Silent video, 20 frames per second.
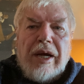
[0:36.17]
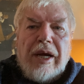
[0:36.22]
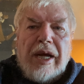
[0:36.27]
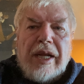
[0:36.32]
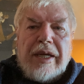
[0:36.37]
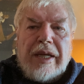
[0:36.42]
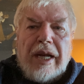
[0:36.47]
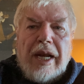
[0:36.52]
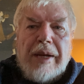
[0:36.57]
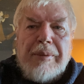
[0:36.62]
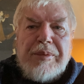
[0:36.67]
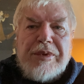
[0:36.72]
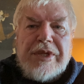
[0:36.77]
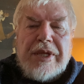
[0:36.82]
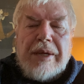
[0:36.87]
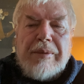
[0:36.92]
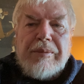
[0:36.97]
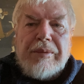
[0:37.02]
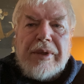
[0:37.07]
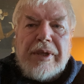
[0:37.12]
and help
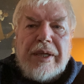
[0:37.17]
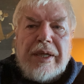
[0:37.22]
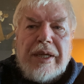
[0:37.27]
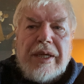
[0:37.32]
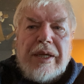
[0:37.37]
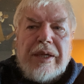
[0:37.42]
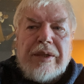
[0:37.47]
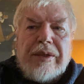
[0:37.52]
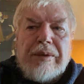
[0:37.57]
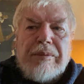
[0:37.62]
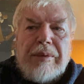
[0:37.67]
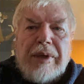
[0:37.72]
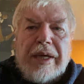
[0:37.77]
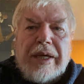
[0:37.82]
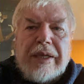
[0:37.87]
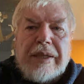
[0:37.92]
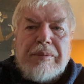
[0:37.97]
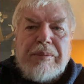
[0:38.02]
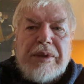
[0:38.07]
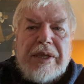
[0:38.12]
them to make
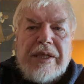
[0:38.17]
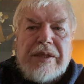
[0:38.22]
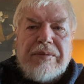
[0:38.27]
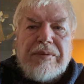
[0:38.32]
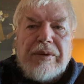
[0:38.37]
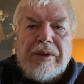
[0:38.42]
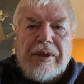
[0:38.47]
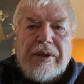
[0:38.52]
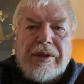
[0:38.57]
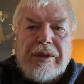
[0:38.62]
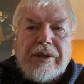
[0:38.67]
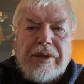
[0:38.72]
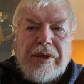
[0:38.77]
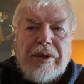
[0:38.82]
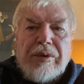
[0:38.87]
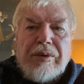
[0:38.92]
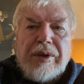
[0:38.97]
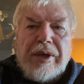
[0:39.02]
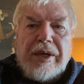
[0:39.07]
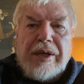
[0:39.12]
it a peaceful
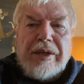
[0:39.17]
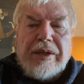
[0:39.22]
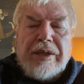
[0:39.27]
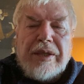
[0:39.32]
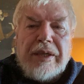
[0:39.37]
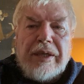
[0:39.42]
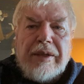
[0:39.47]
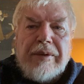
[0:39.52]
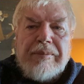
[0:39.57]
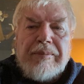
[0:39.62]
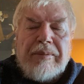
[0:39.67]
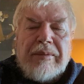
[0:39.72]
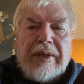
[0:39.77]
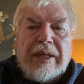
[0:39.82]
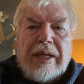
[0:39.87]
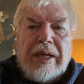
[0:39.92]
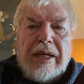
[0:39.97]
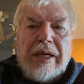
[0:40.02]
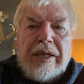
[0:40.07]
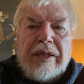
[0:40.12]
new year,
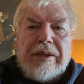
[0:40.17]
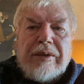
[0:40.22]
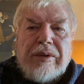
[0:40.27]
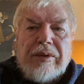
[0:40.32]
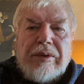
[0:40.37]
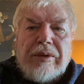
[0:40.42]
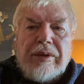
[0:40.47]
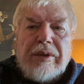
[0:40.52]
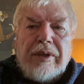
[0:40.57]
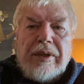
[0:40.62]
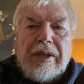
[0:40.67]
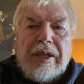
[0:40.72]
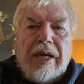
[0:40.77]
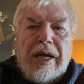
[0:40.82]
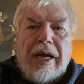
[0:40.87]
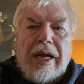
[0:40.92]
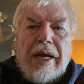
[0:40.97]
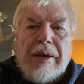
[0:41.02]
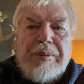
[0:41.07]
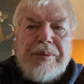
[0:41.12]
to
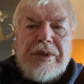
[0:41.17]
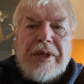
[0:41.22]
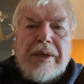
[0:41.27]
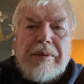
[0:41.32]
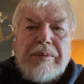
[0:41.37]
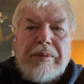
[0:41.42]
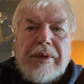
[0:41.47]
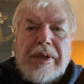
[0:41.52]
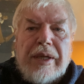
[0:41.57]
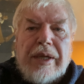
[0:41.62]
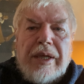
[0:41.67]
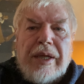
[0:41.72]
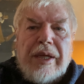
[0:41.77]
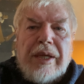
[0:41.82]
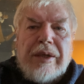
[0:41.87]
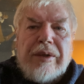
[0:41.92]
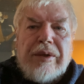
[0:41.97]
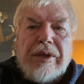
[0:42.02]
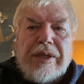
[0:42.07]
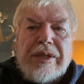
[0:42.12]
help them
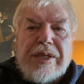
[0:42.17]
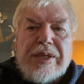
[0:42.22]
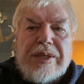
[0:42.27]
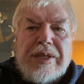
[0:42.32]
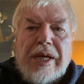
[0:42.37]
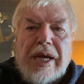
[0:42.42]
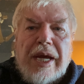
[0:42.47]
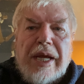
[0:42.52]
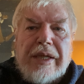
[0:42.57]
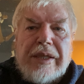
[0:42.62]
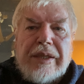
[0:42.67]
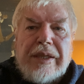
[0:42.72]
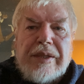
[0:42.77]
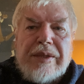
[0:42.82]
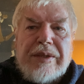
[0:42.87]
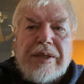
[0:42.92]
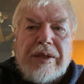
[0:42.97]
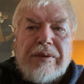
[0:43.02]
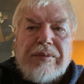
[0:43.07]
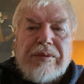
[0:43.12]
to understand
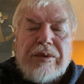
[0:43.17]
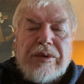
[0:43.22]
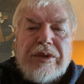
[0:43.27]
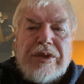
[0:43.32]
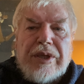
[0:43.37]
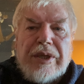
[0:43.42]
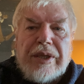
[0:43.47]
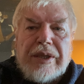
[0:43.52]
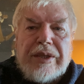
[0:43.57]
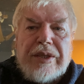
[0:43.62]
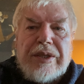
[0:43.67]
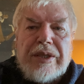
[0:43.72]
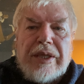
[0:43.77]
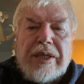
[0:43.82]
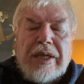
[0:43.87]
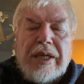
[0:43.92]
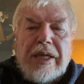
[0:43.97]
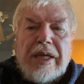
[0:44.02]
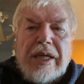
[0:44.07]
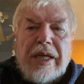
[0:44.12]
instead of to judge,
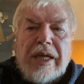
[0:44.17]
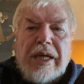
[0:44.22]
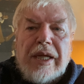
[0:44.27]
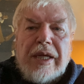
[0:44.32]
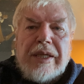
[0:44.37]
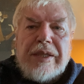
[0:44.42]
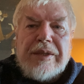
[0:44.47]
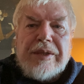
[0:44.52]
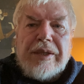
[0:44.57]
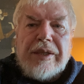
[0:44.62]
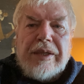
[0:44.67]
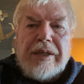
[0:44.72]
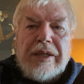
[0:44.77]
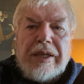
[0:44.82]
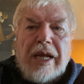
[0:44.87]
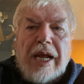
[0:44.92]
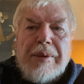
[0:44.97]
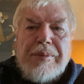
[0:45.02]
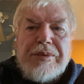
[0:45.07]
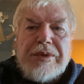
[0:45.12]

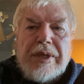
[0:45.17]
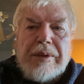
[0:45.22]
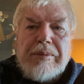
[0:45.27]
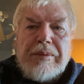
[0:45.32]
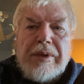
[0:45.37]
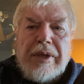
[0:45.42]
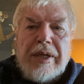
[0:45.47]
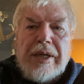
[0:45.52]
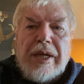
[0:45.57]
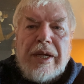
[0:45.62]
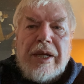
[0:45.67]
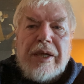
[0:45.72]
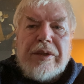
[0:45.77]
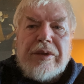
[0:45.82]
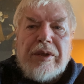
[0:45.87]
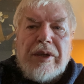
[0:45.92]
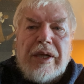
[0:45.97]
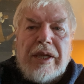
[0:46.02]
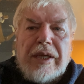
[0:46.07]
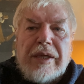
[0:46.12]
help them
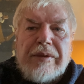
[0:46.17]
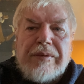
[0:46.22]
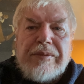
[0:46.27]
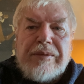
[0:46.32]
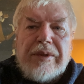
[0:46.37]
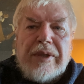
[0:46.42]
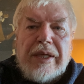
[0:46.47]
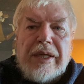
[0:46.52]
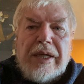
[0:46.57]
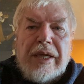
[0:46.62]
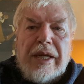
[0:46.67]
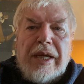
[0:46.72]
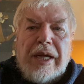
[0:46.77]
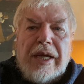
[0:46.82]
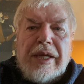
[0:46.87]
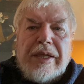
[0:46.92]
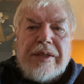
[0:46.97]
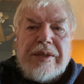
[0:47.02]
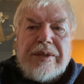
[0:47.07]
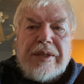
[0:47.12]
to love
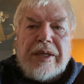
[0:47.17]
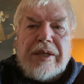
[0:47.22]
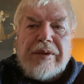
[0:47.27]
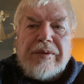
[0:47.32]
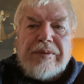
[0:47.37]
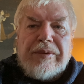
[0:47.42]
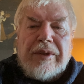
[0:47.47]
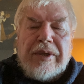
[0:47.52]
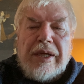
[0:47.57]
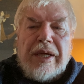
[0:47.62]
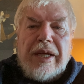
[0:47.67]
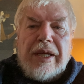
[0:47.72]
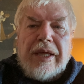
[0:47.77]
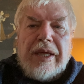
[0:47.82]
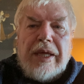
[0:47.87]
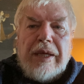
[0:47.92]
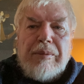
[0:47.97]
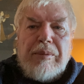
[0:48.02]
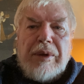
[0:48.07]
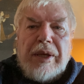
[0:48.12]
instead of
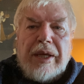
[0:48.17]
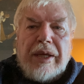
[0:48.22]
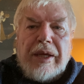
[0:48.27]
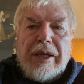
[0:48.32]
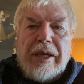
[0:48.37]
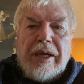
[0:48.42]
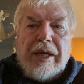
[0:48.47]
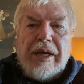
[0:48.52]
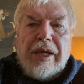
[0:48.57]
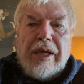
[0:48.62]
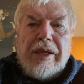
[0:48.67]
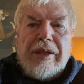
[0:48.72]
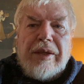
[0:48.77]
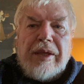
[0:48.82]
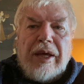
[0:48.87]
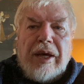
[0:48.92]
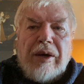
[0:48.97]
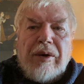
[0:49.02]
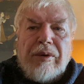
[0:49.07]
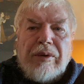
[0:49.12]
keeping
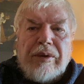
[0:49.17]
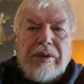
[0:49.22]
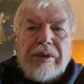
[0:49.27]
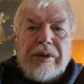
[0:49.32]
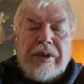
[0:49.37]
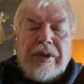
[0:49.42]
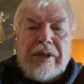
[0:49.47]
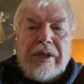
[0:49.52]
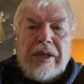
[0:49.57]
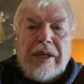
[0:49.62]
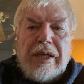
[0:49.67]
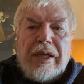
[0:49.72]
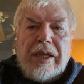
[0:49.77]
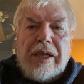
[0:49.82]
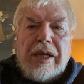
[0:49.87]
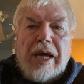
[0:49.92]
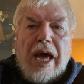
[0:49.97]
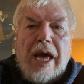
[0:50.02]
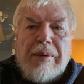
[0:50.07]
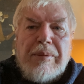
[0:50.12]
their old
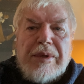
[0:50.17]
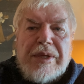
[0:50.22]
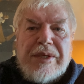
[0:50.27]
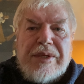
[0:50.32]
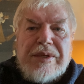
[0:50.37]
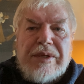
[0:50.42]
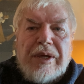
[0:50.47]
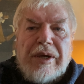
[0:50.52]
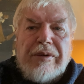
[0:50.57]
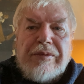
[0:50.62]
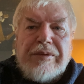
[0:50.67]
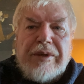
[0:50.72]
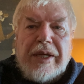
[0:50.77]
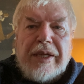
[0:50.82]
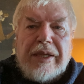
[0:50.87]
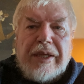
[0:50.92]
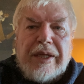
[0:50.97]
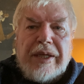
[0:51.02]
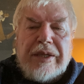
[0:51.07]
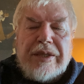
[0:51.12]
habits of
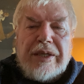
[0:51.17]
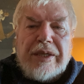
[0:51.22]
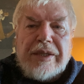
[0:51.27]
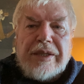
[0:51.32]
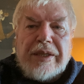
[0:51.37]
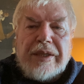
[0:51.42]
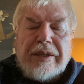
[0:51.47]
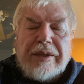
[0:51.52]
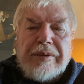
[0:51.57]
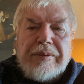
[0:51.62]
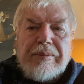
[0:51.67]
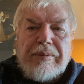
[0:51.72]
hating each other.